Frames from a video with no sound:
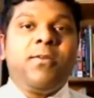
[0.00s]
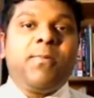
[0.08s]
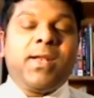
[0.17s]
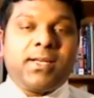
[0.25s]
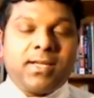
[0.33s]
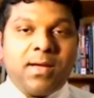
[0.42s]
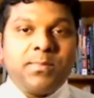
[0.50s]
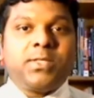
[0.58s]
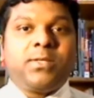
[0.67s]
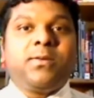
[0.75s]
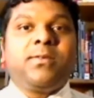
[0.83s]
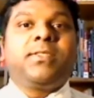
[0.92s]
when it comes
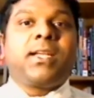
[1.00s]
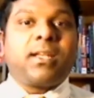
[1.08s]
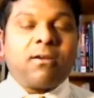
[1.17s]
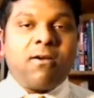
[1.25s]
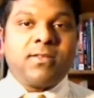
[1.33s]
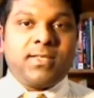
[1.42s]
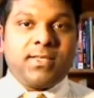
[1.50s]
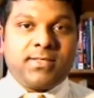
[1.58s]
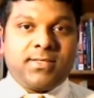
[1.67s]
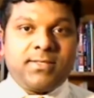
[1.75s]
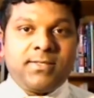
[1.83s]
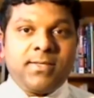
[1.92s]
to
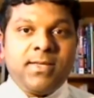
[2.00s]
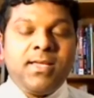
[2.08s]
psittacosis